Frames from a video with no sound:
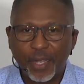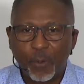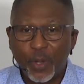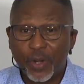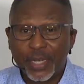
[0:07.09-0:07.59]

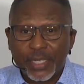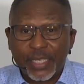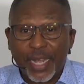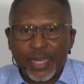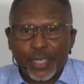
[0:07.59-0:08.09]
We are
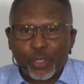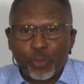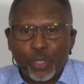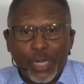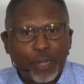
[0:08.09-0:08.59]
excited that you
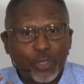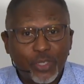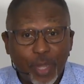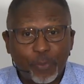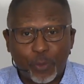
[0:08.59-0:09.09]
could now
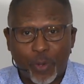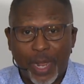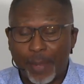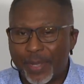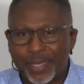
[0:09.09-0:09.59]

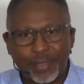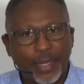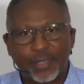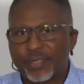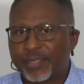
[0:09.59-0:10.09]
subscribe and
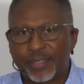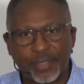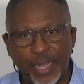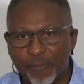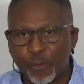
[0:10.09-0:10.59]
get
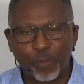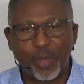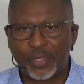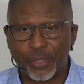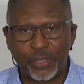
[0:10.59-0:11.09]
several
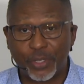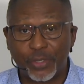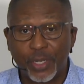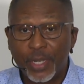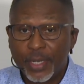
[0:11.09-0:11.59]
messages